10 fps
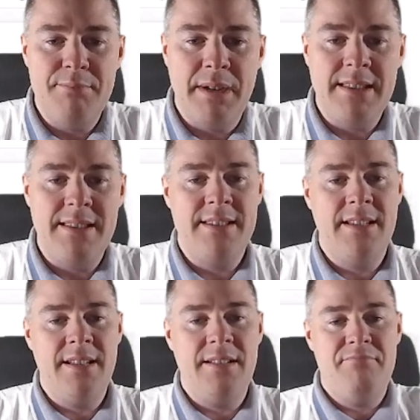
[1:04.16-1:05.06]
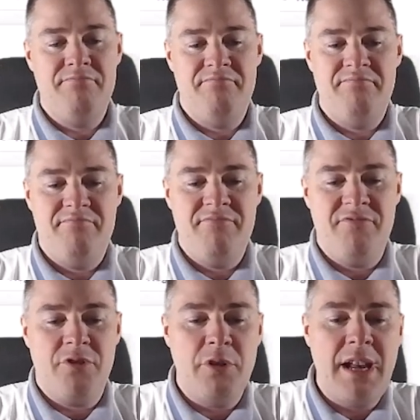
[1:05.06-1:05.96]
but
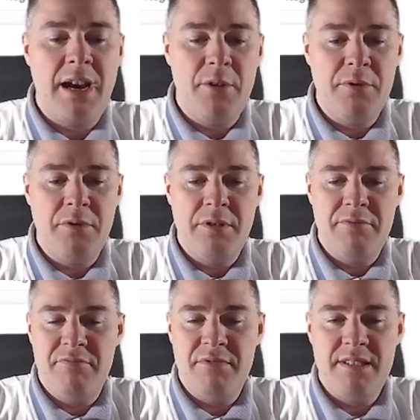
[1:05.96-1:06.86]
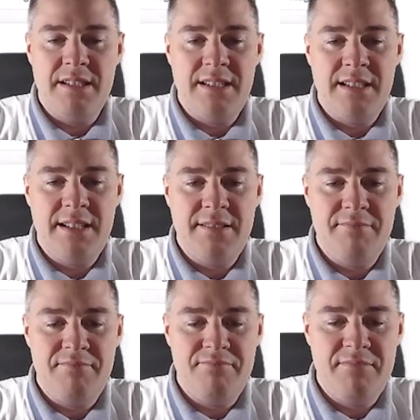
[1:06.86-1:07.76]
for now,
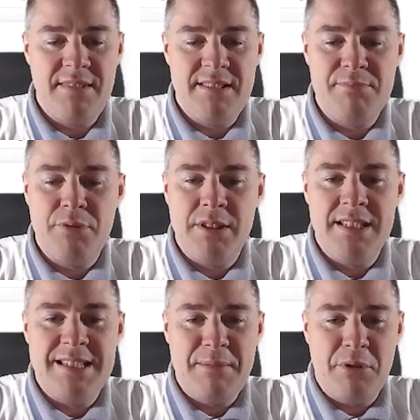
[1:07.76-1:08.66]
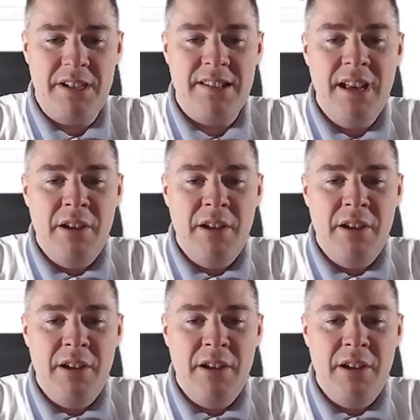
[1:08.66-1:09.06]
let's put it separate.